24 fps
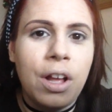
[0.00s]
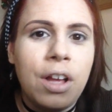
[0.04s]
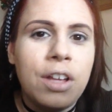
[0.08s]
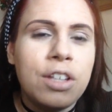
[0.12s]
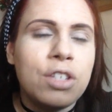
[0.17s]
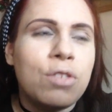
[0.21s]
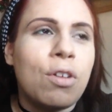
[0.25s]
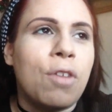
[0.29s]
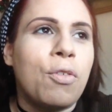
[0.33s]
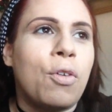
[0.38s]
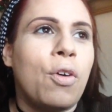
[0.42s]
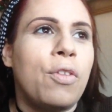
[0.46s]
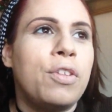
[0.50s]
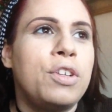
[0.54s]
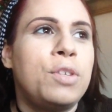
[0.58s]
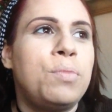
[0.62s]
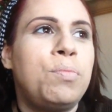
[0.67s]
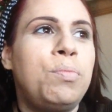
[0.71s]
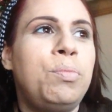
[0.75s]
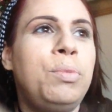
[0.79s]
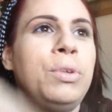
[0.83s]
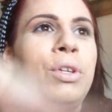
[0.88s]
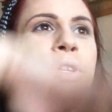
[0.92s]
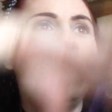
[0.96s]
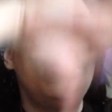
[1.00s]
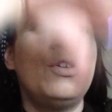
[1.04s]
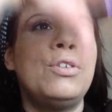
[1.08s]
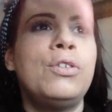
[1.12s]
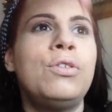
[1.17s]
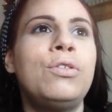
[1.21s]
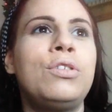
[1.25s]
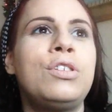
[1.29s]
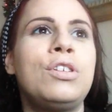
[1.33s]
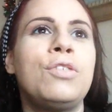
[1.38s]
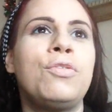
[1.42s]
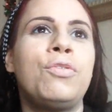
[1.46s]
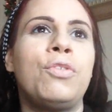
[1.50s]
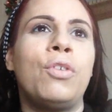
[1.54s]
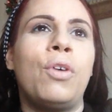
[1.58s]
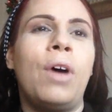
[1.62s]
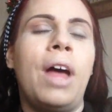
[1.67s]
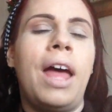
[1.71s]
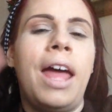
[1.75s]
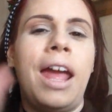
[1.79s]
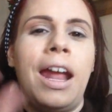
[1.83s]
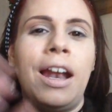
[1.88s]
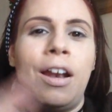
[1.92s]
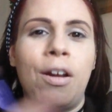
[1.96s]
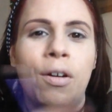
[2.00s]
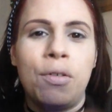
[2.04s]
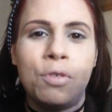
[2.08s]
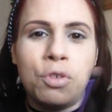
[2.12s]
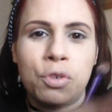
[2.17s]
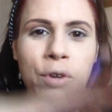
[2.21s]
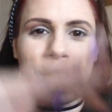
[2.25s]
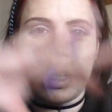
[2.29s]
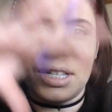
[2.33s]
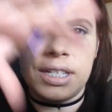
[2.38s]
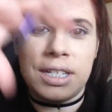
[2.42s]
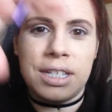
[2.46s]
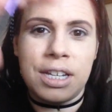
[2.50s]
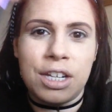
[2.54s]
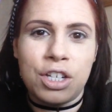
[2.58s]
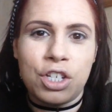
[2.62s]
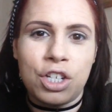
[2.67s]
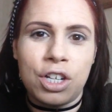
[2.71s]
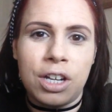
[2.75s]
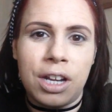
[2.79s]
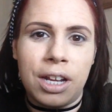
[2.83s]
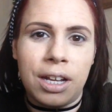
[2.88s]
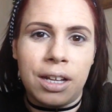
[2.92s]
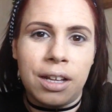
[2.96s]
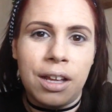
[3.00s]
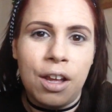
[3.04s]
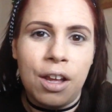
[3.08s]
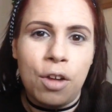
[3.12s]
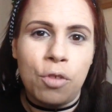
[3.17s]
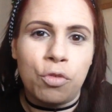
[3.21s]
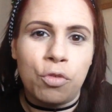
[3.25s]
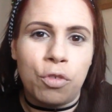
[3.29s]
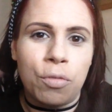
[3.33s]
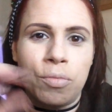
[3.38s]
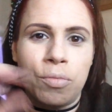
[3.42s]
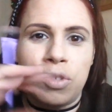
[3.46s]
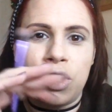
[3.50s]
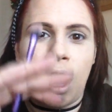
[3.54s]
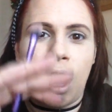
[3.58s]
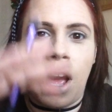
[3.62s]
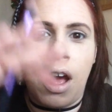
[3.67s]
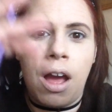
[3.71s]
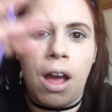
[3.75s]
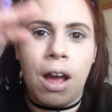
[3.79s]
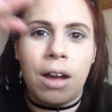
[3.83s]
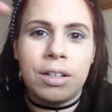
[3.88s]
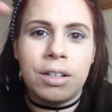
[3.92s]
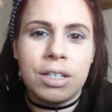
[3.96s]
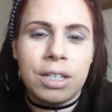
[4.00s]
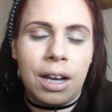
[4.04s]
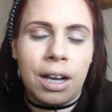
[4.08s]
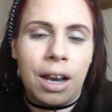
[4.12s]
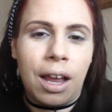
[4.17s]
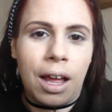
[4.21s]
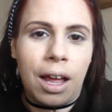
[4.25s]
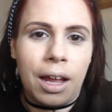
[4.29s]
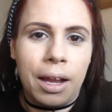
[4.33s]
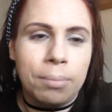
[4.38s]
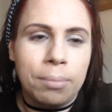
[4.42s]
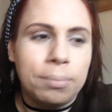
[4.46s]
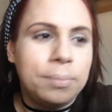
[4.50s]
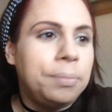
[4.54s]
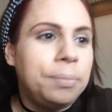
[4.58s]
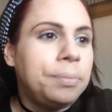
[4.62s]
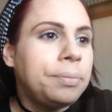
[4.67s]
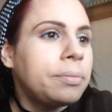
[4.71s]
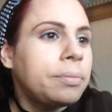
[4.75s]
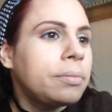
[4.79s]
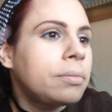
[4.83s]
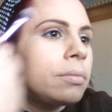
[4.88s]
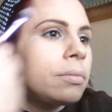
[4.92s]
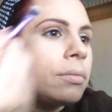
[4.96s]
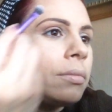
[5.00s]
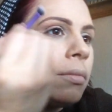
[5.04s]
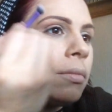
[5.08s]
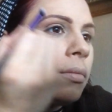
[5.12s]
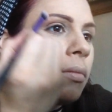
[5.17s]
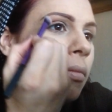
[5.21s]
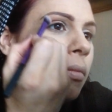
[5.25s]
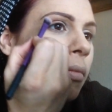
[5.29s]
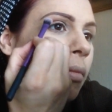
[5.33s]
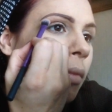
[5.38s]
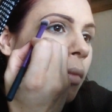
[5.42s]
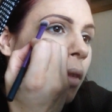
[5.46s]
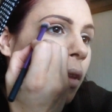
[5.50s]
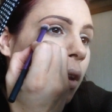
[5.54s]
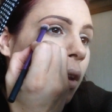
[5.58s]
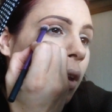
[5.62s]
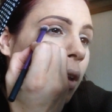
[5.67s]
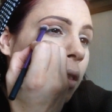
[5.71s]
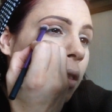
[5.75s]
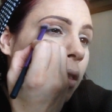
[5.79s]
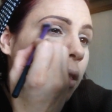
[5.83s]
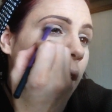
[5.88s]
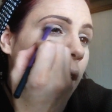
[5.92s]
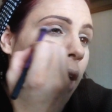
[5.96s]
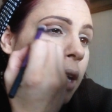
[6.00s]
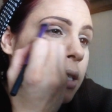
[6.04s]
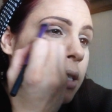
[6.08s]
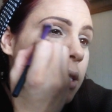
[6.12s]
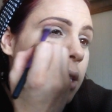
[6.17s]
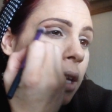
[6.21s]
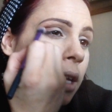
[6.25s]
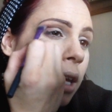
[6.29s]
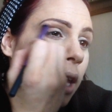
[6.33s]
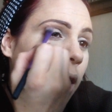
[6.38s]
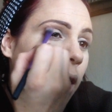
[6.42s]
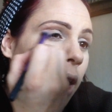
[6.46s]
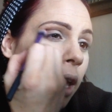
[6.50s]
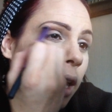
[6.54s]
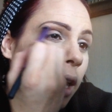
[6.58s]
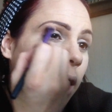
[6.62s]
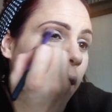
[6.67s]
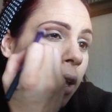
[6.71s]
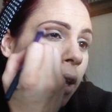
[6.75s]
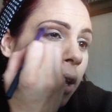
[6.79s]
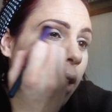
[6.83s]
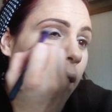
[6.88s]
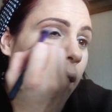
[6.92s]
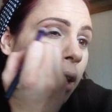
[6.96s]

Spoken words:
So I've got this beautiful halo of transitioning from dark to light. That's the key.